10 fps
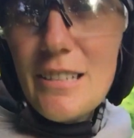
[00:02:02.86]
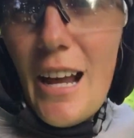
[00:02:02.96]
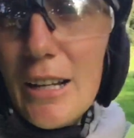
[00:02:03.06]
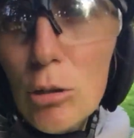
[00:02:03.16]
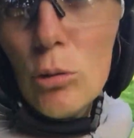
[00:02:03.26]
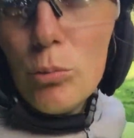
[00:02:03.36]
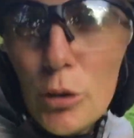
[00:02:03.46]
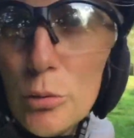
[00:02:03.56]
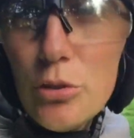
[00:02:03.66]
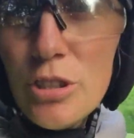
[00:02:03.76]
cycle
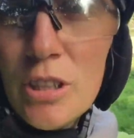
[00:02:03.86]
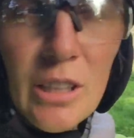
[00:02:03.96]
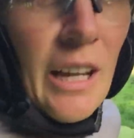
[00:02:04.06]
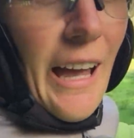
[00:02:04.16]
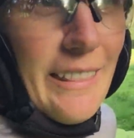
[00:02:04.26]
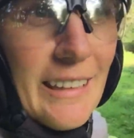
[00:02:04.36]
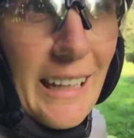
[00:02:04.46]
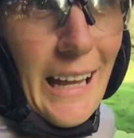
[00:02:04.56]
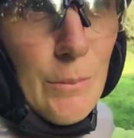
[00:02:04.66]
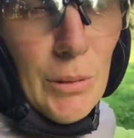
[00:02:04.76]
route and the
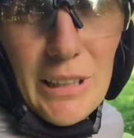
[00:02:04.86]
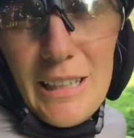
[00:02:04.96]
gamble